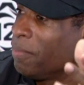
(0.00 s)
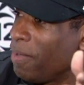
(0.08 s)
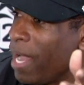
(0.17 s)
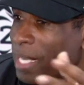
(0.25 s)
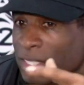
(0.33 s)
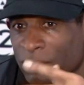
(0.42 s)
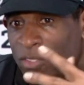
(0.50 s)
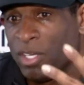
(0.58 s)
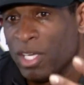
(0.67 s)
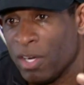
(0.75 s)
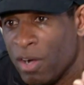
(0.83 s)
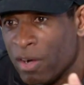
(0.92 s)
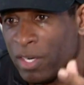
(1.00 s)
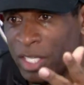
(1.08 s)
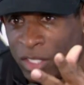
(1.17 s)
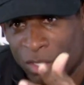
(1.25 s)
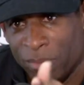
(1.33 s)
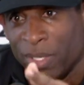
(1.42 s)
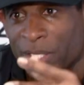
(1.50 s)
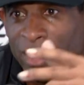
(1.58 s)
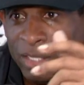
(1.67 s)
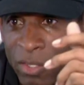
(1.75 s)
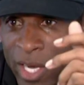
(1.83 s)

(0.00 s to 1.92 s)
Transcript: fast. If you get hurt, get your butt in the